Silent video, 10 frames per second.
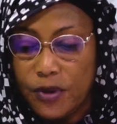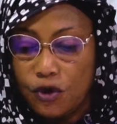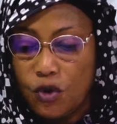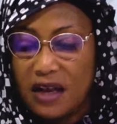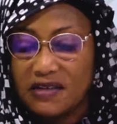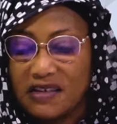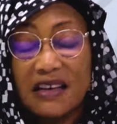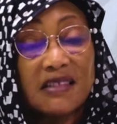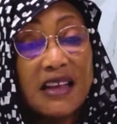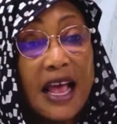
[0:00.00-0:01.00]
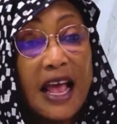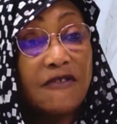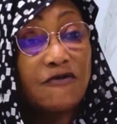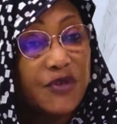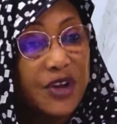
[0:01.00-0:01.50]
You assess
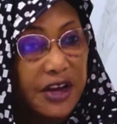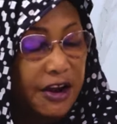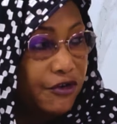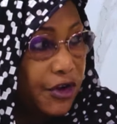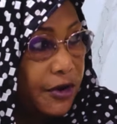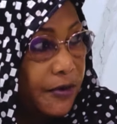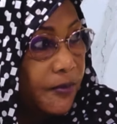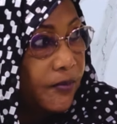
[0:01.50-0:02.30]
every country